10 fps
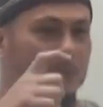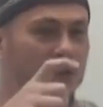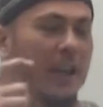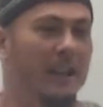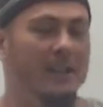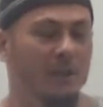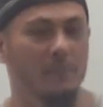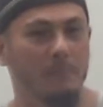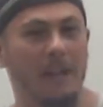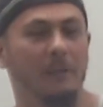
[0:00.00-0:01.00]
checklist on
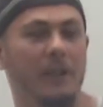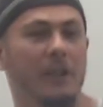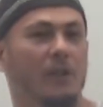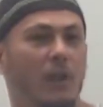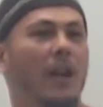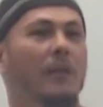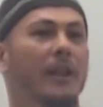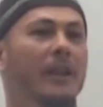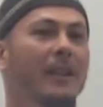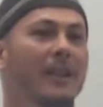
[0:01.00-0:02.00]
the back of each diary,